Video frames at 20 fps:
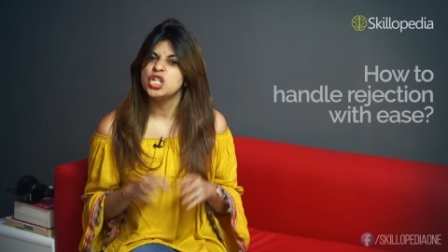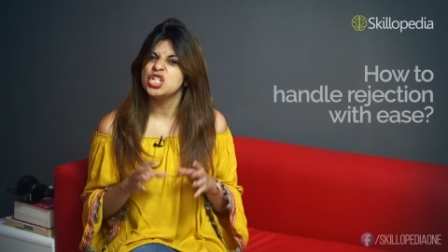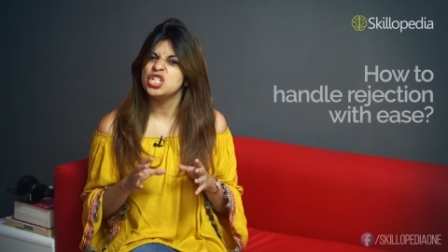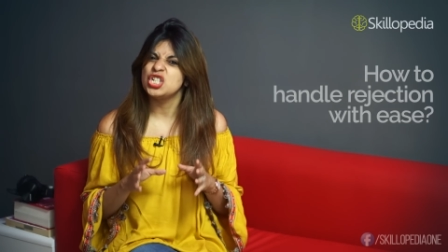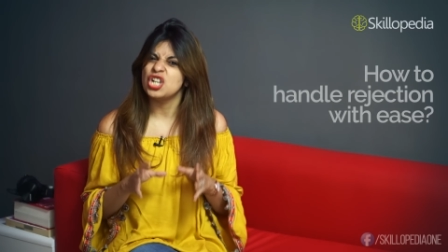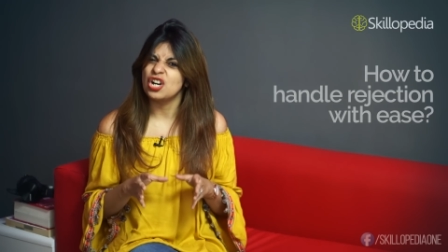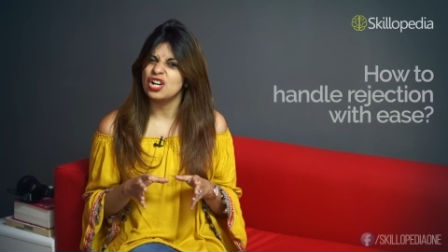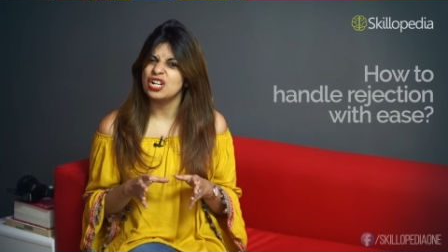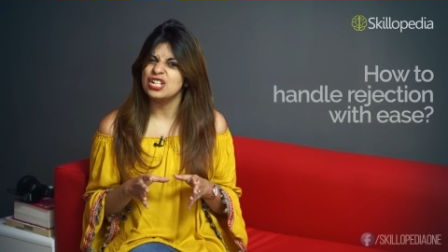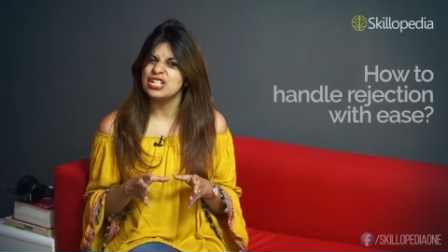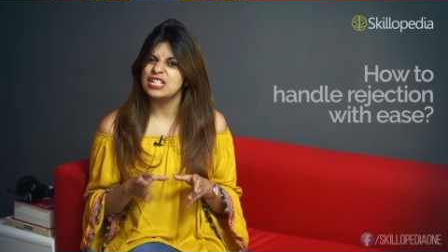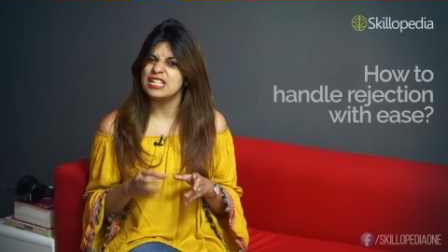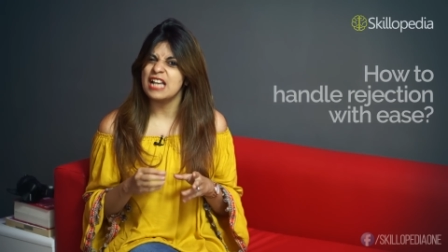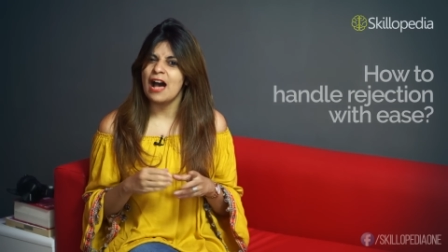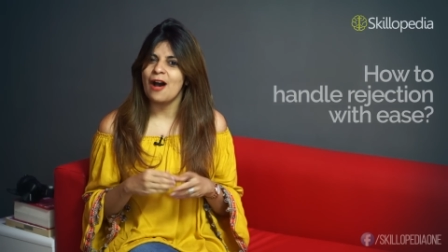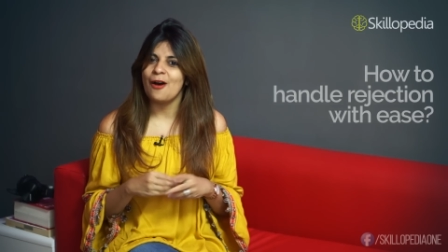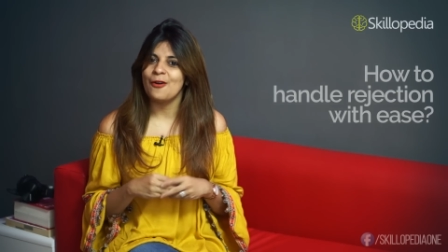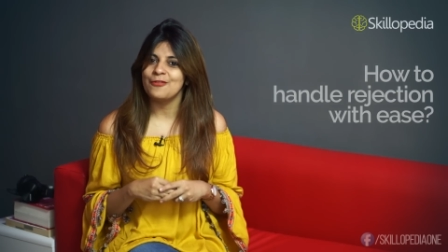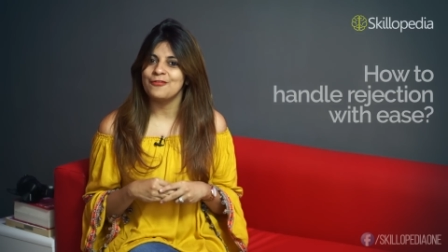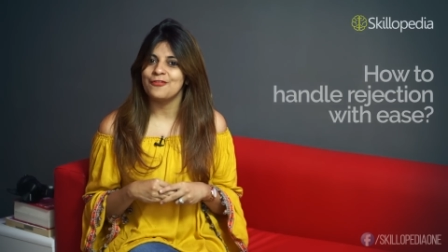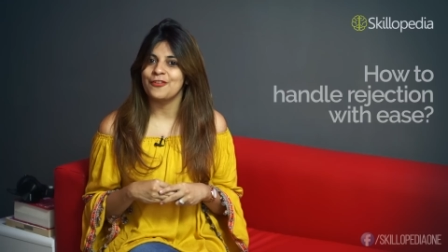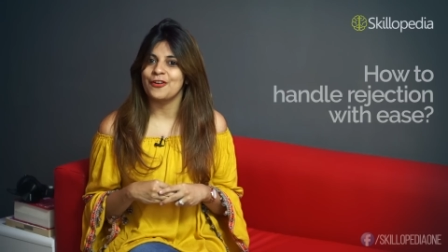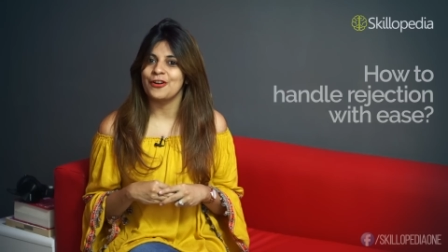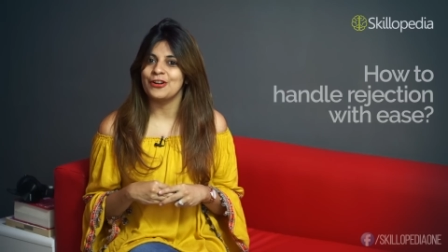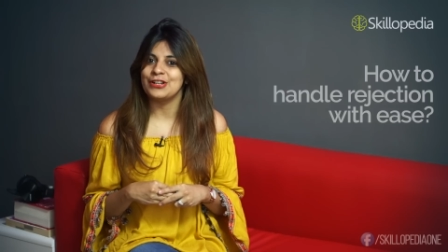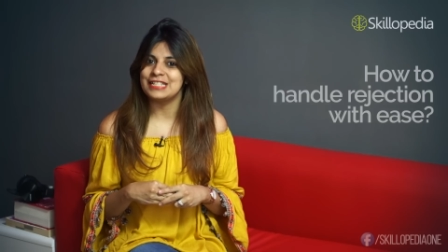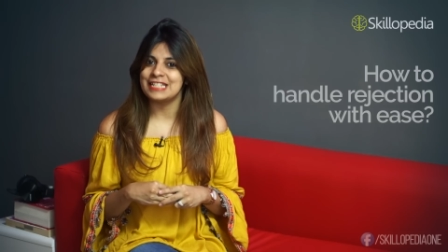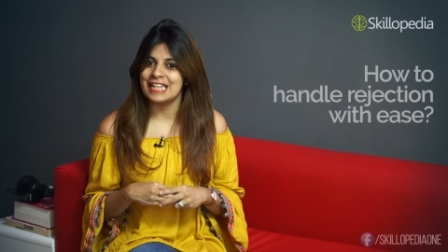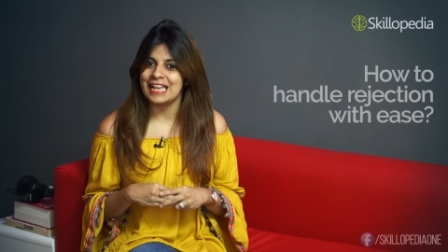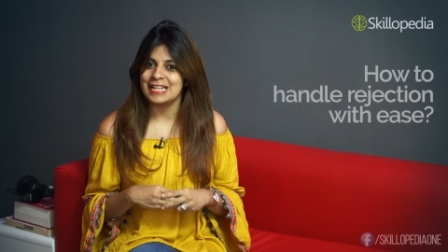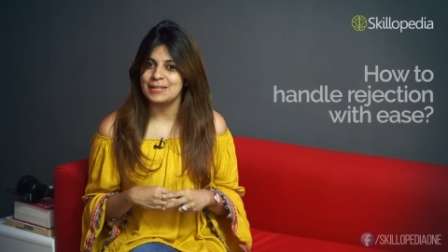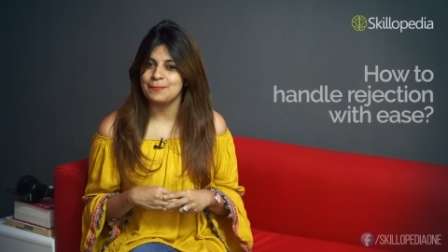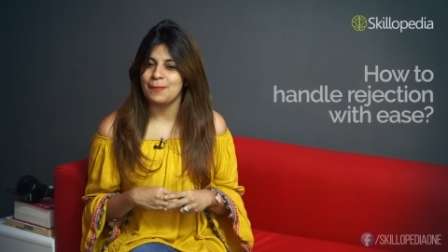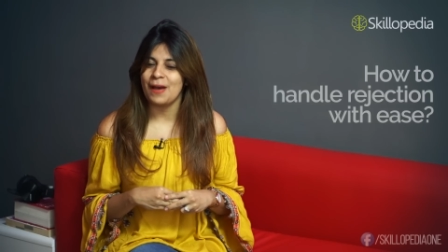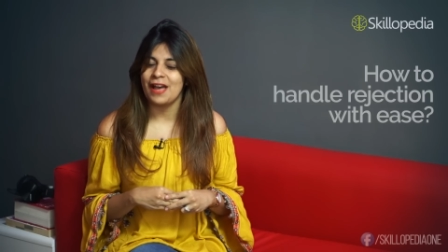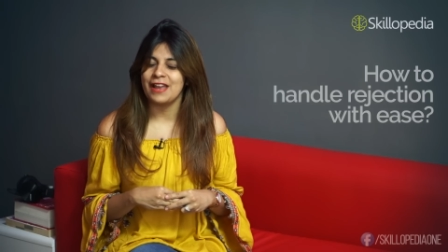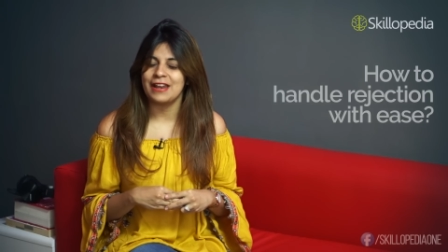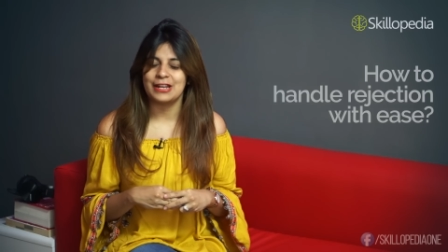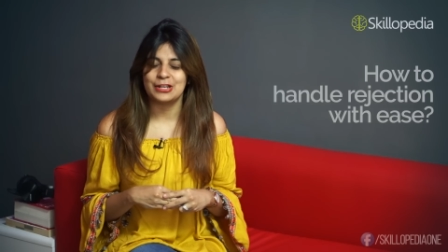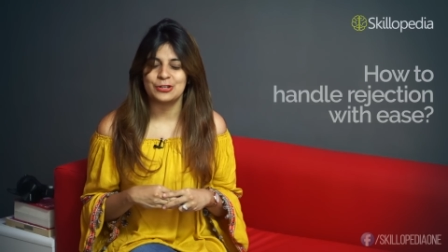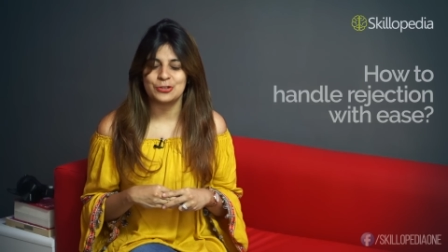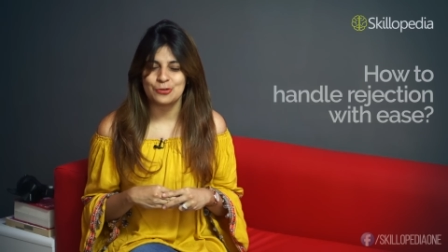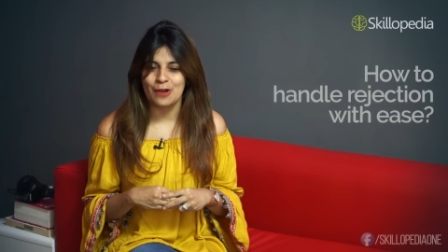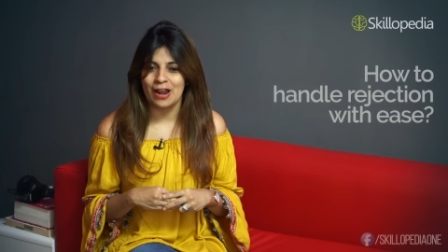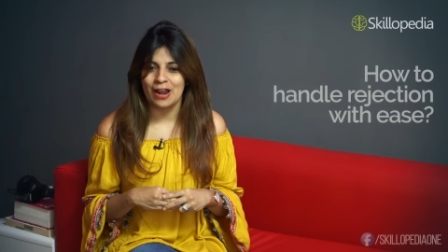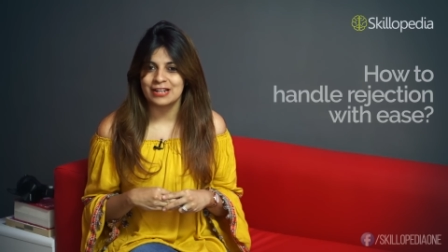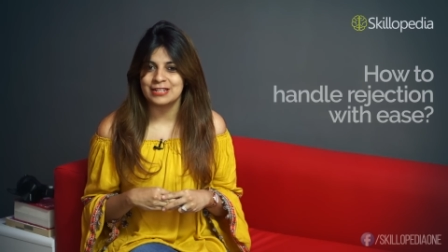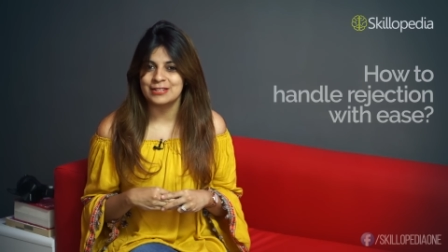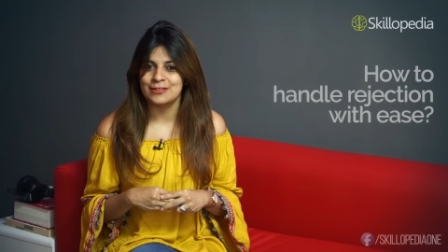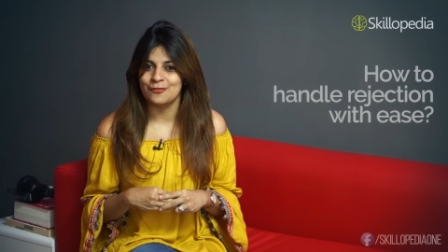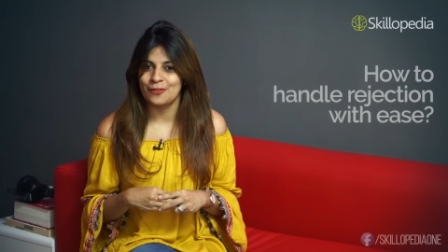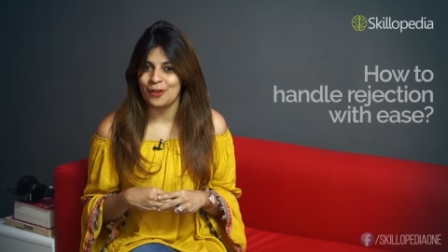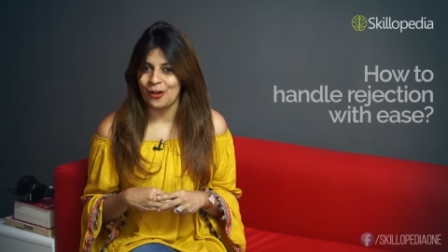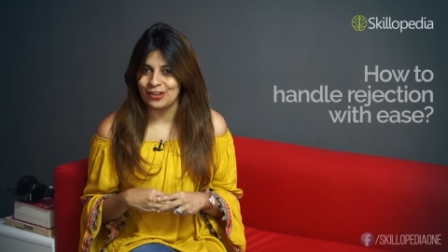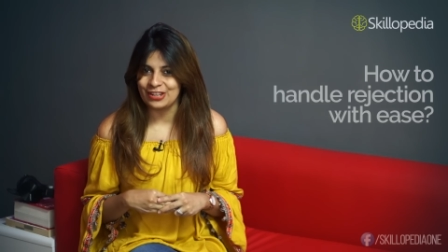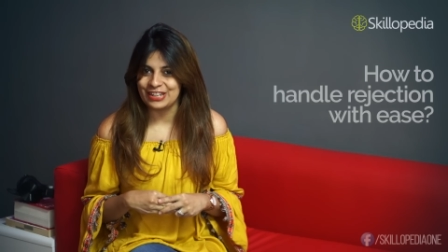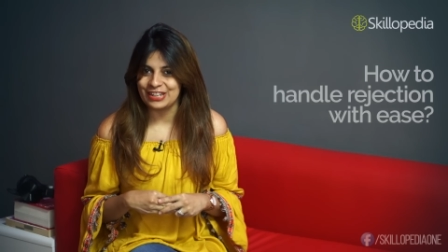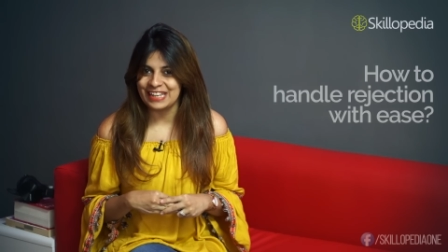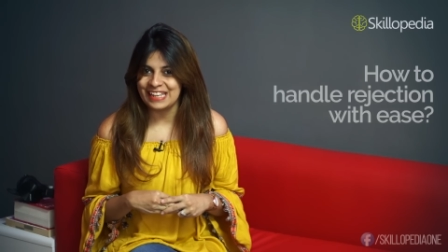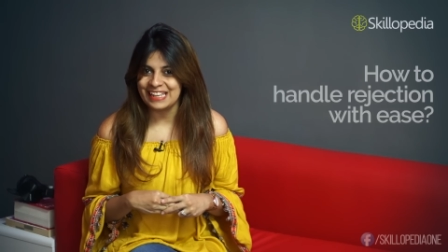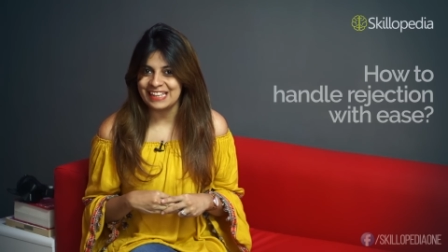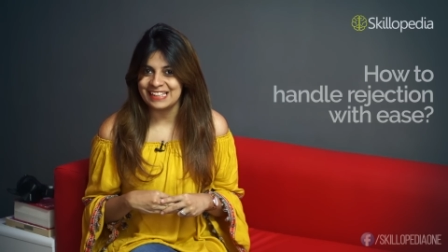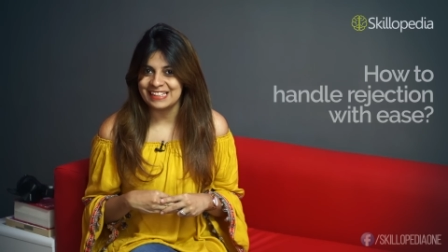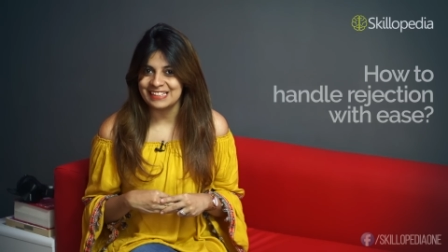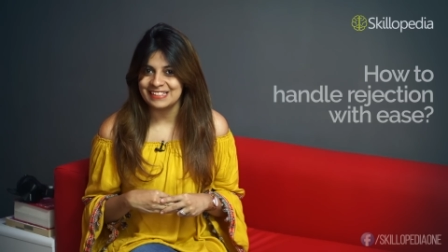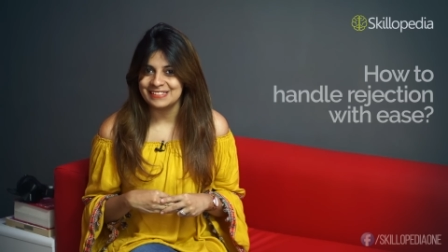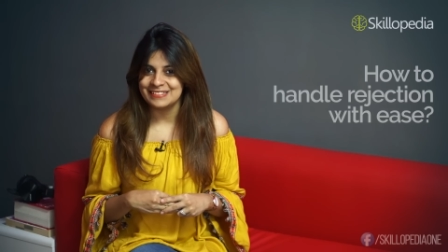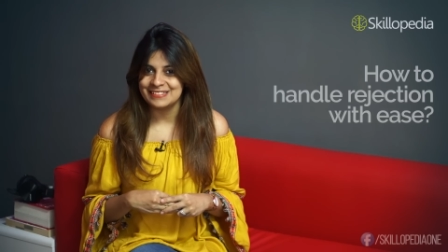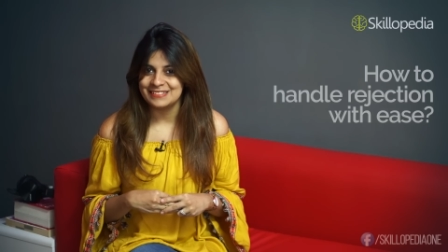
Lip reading: turned down for a date by an attractive colleague,